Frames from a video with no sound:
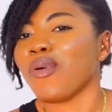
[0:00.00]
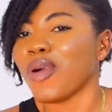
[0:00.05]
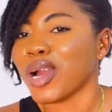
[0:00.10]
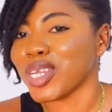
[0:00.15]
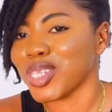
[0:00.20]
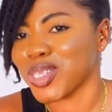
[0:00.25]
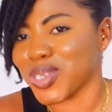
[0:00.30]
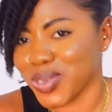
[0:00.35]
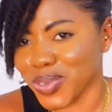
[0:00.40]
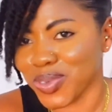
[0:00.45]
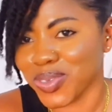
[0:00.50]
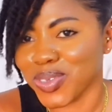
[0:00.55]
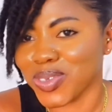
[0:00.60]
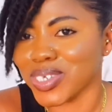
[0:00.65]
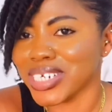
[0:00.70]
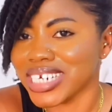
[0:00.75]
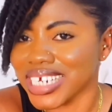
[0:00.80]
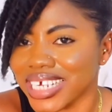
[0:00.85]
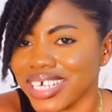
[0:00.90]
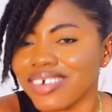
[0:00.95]
went to
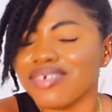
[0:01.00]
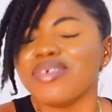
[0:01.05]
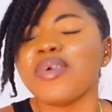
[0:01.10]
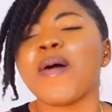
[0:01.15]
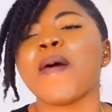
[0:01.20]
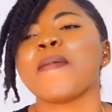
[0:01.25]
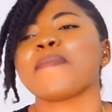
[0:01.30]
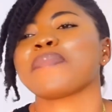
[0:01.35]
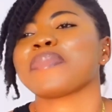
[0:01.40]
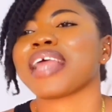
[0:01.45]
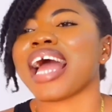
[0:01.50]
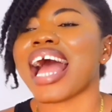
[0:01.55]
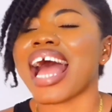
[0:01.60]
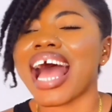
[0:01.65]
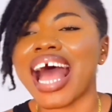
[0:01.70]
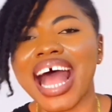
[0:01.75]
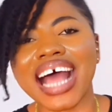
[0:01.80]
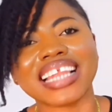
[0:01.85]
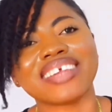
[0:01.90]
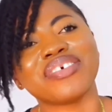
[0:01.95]
live. I
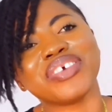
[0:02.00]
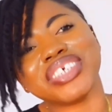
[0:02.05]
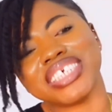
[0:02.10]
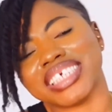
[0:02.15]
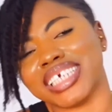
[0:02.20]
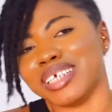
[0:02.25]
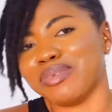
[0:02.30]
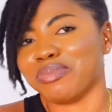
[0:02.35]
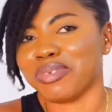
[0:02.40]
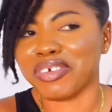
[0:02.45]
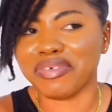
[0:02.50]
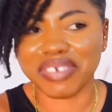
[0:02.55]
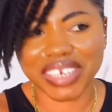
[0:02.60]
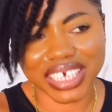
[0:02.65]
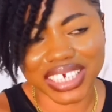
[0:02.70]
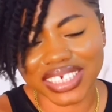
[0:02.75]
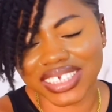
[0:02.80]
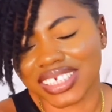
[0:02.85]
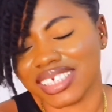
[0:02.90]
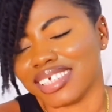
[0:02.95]
had rich kid
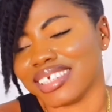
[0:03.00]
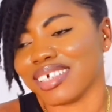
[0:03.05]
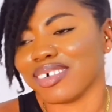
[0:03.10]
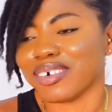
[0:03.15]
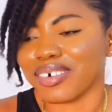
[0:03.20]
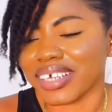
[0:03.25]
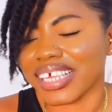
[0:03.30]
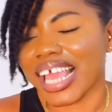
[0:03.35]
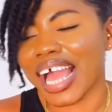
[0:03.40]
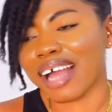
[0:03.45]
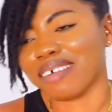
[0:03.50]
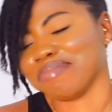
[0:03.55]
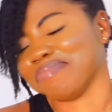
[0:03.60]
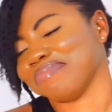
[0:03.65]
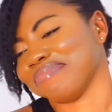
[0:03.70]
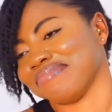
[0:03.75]
privilege. So yeah.